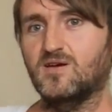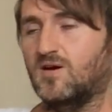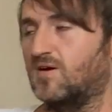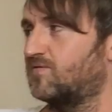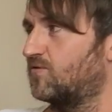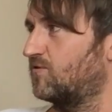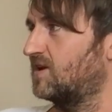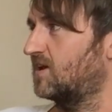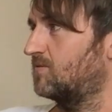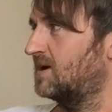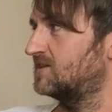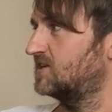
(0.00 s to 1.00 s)
uh, for
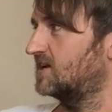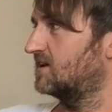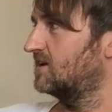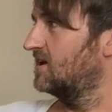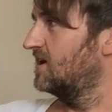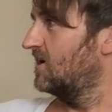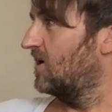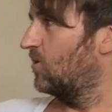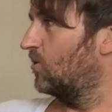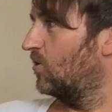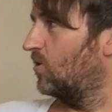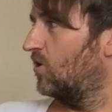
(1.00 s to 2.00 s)
Rikomagic,
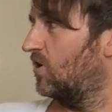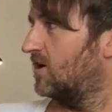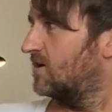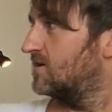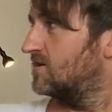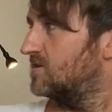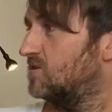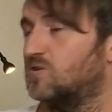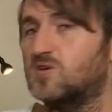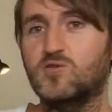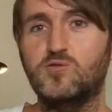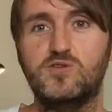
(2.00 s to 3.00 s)
or you
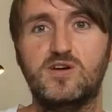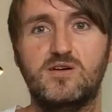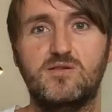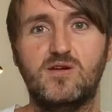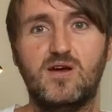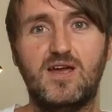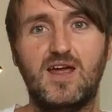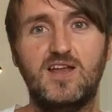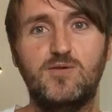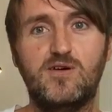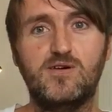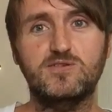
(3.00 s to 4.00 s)
can order
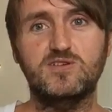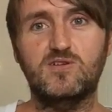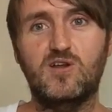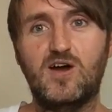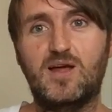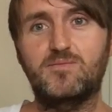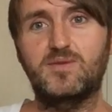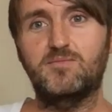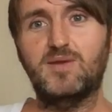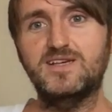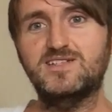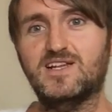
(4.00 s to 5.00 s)
anywhere else online.
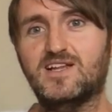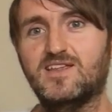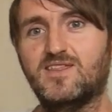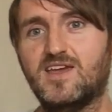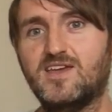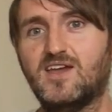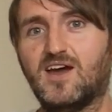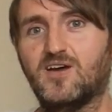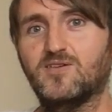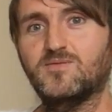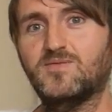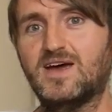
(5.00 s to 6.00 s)
But basically, there you go.